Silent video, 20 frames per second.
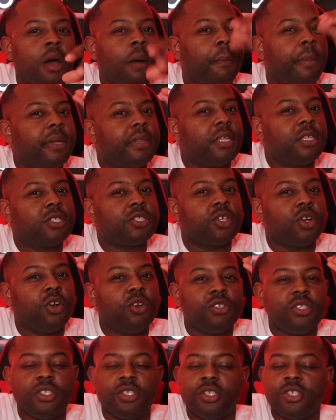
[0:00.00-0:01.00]
but the
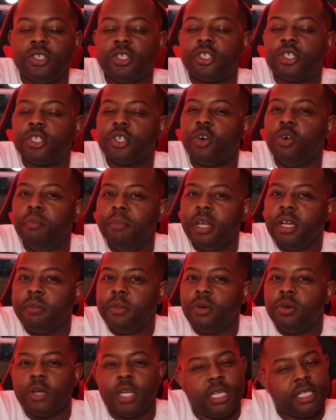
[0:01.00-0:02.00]
surge is just so
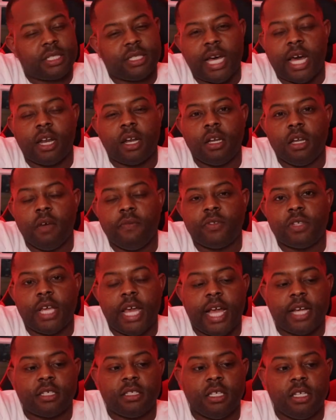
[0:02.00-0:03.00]
minimal, it's not enough to
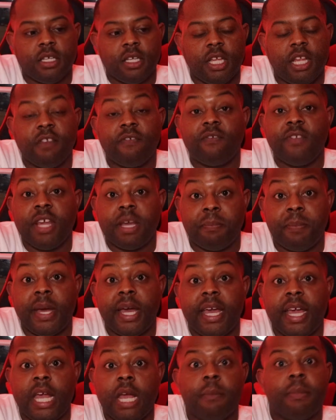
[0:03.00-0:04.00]
actually inflict
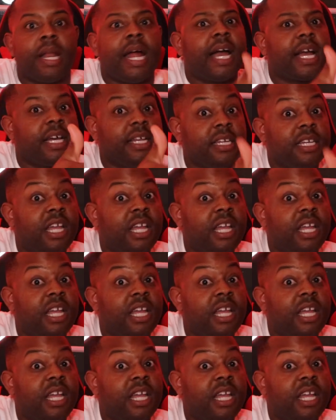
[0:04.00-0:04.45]
pain. But I could